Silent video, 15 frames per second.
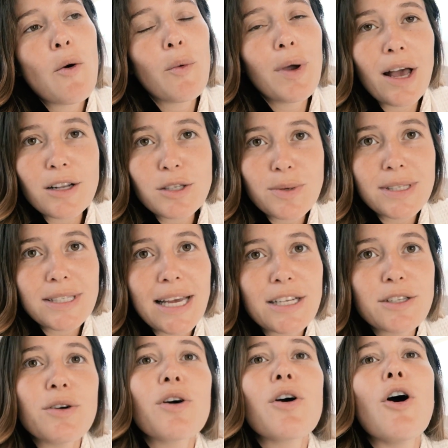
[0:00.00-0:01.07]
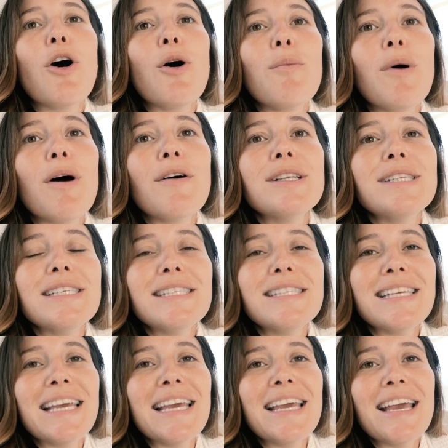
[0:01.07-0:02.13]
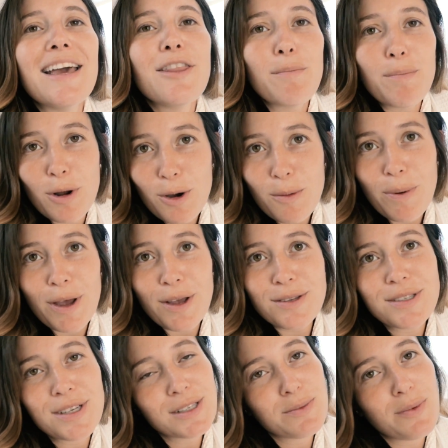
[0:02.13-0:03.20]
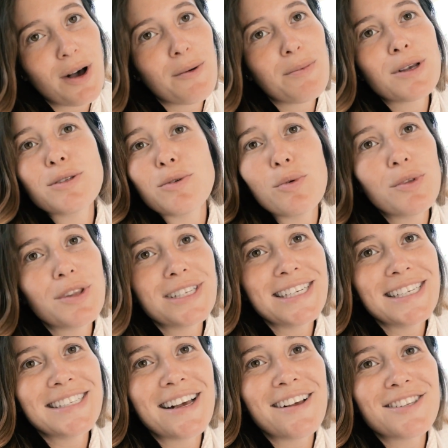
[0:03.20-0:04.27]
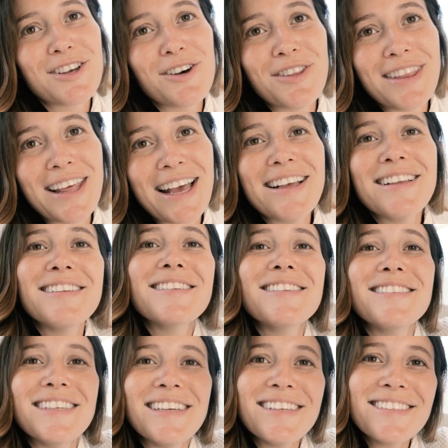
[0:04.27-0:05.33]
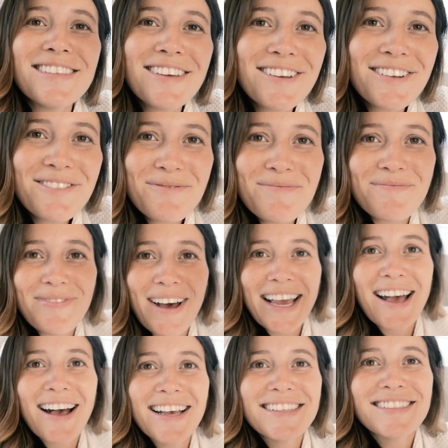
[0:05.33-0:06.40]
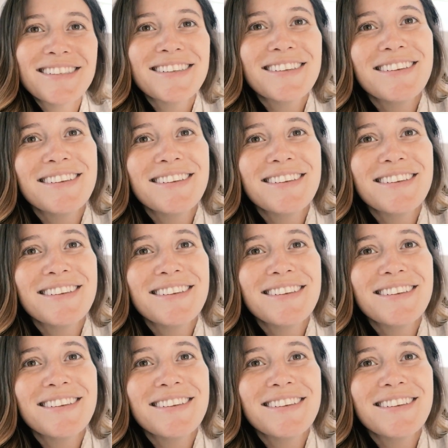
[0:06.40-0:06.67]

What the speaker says: wearetwinset.com to see the blog post as well, because all the details are on there. See you soon. Bye guys.